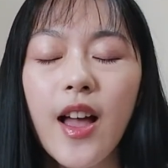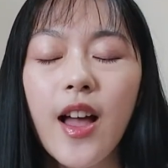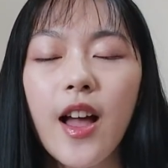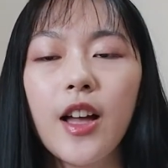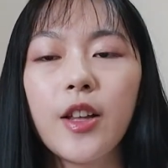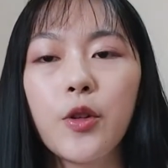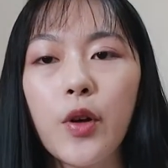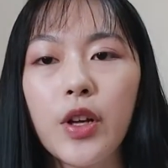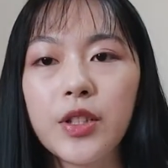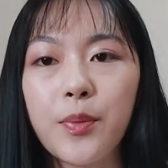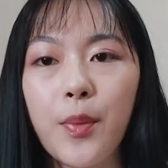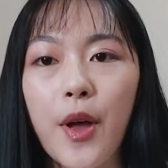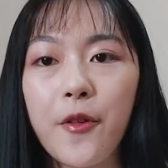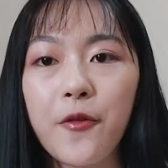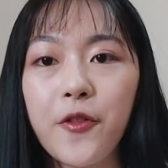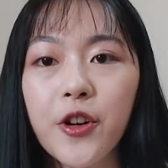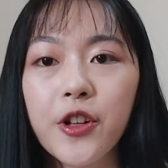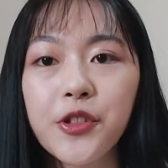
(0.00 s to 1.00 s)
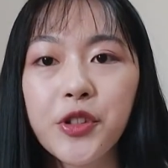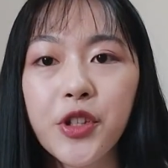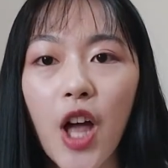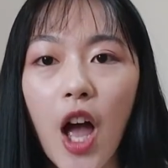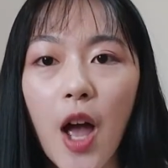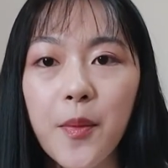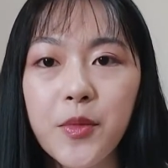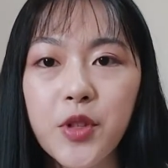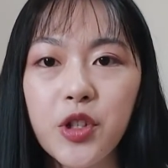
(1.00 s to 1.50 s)
It was my first
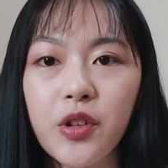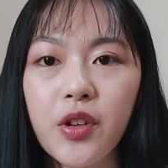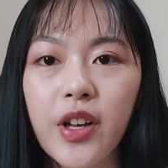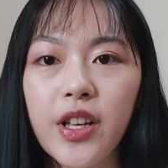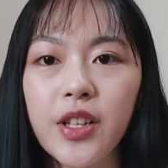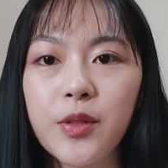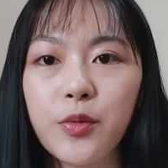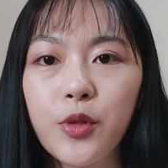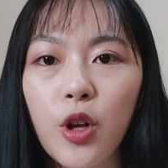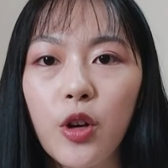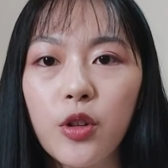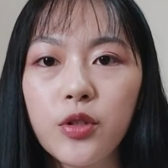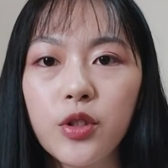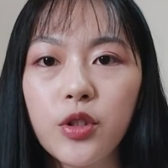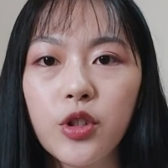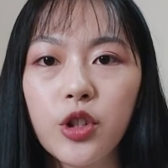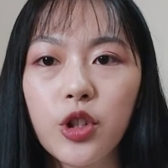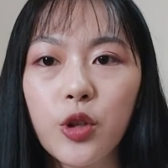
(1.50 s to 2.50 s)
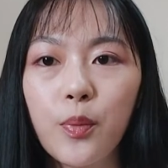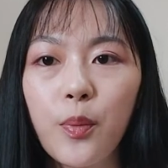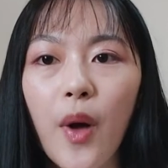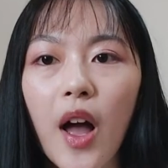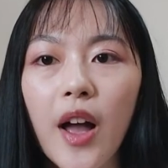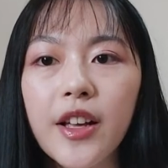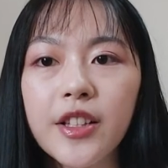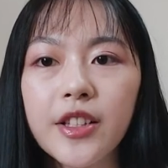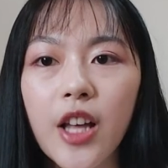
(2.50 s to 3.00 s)
time to explore to
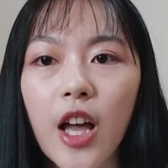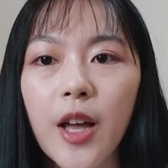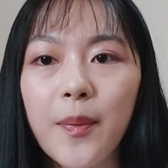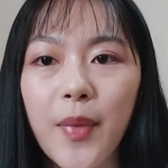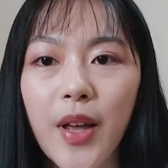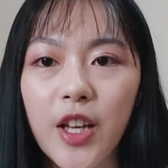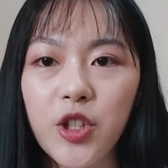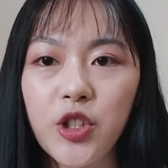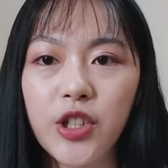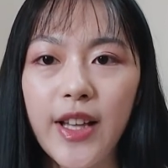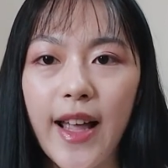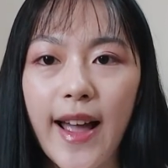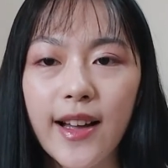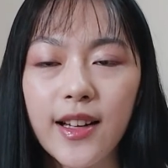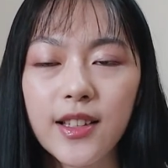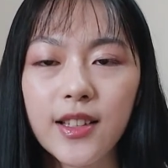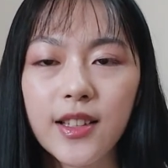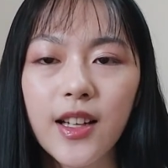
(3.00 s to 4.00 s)
buy side pitch deck.